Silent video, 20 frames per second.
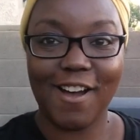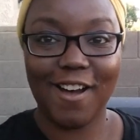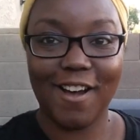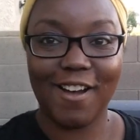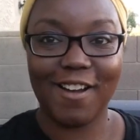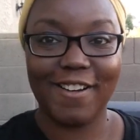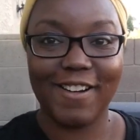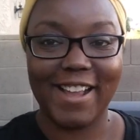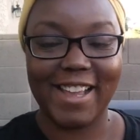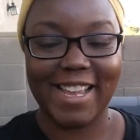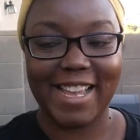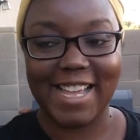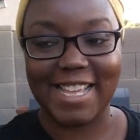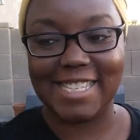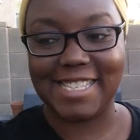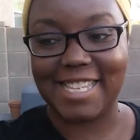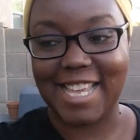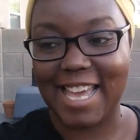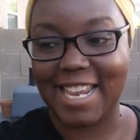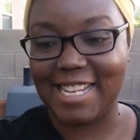All right,
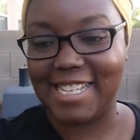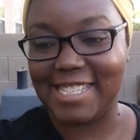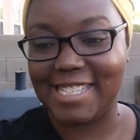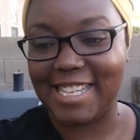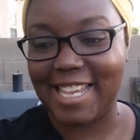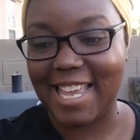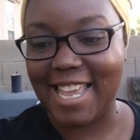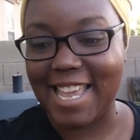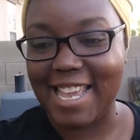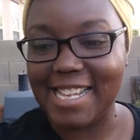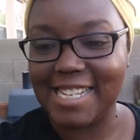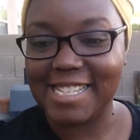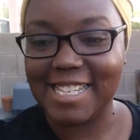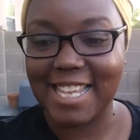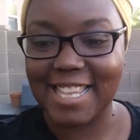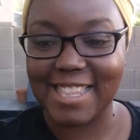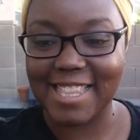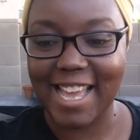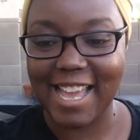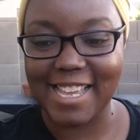guys, that is it.
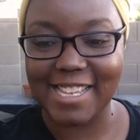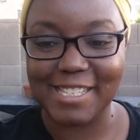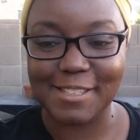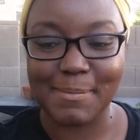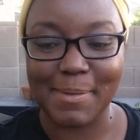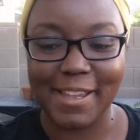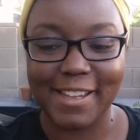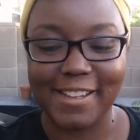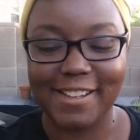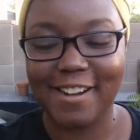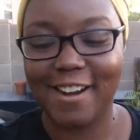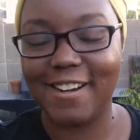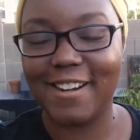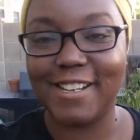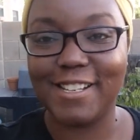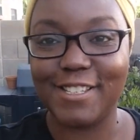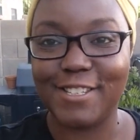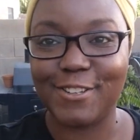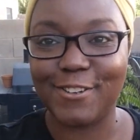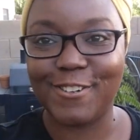That is my
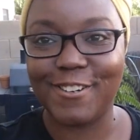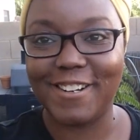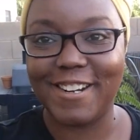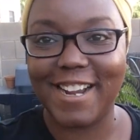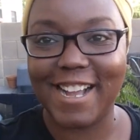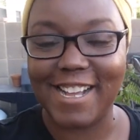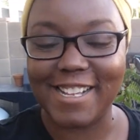garden tour.